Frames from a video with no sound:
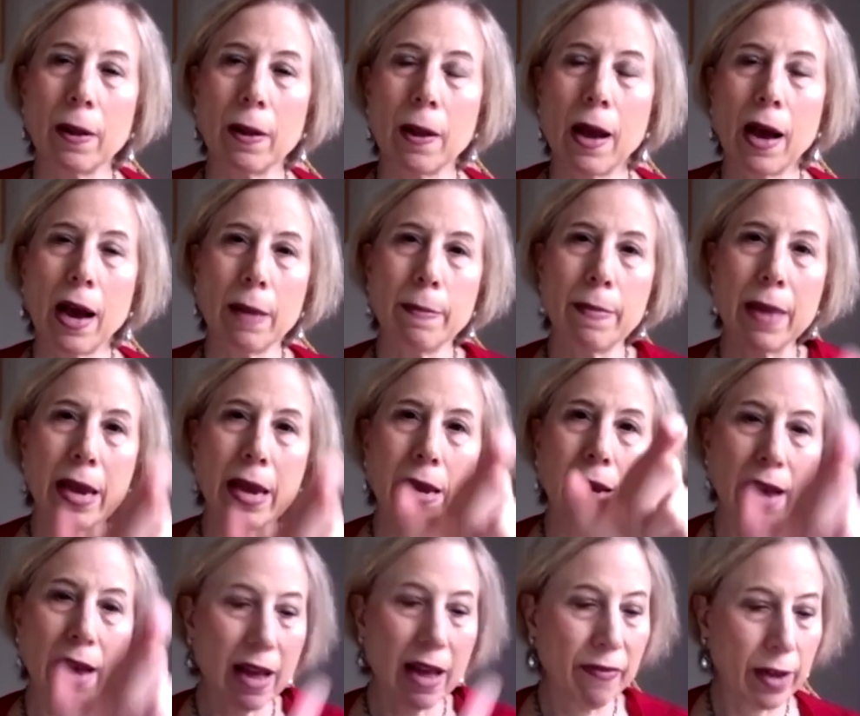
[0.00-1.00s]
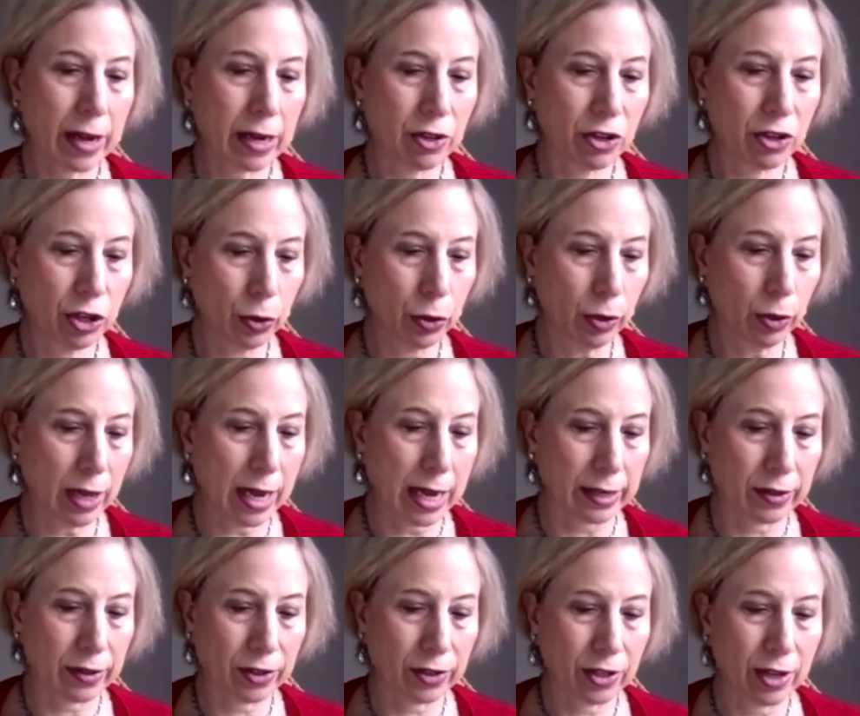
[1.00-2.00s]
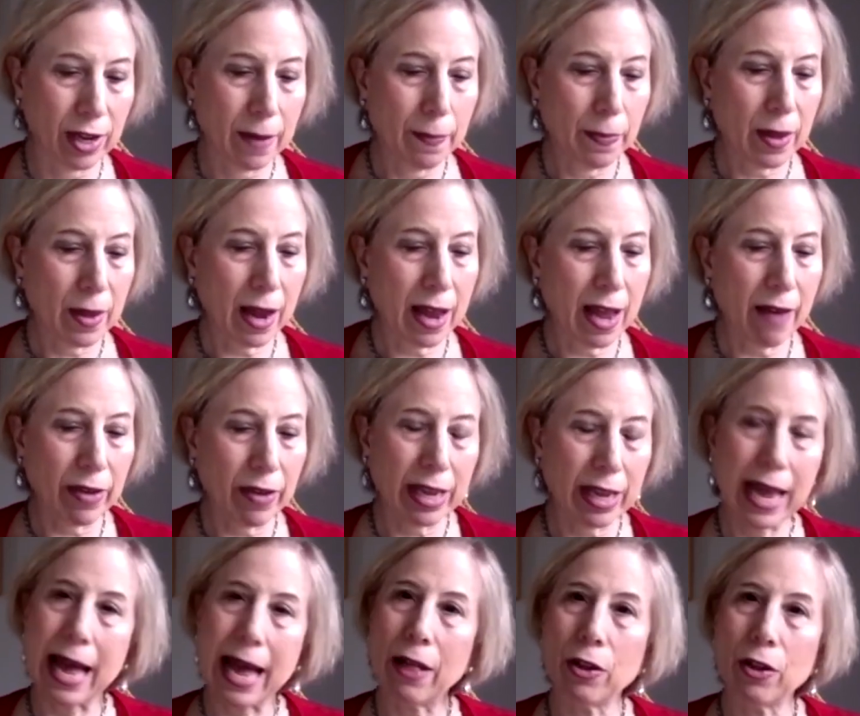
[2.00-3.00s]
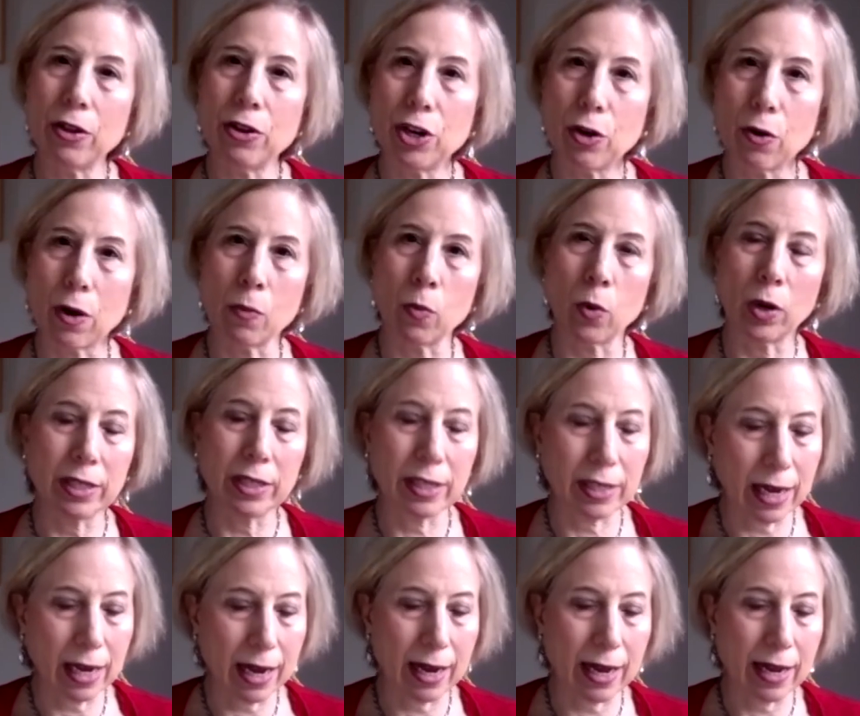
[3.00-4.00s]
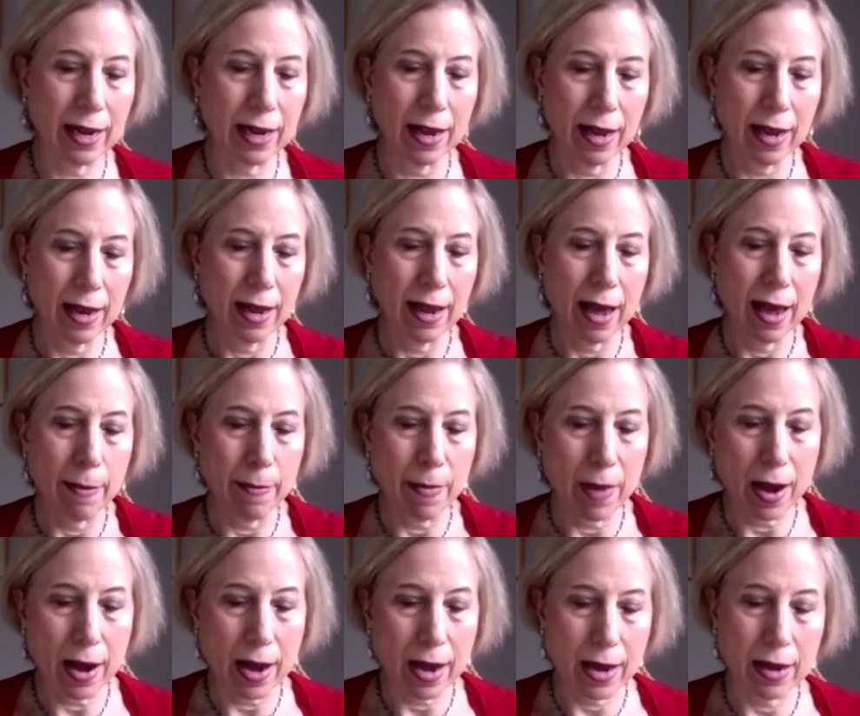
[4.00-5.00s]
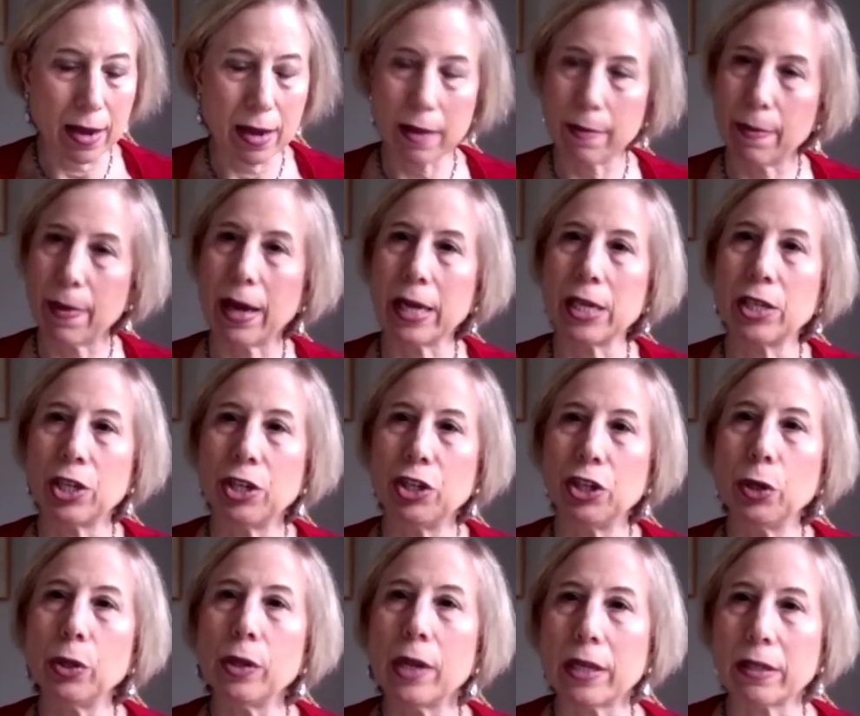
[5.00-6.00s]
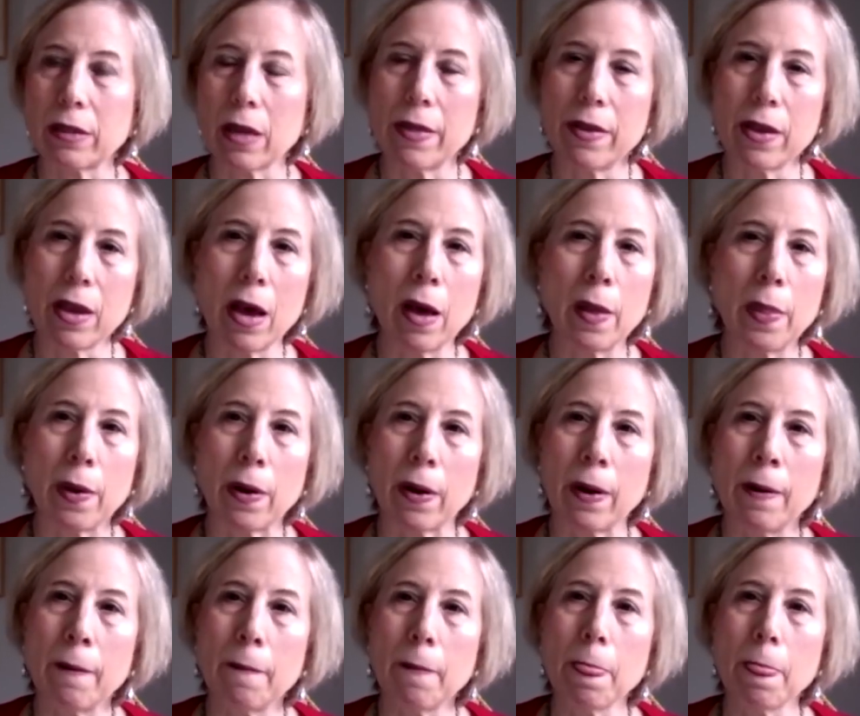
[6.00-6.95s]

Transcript: I have like two lists. I have a calendar on one side and my to-do list on the other.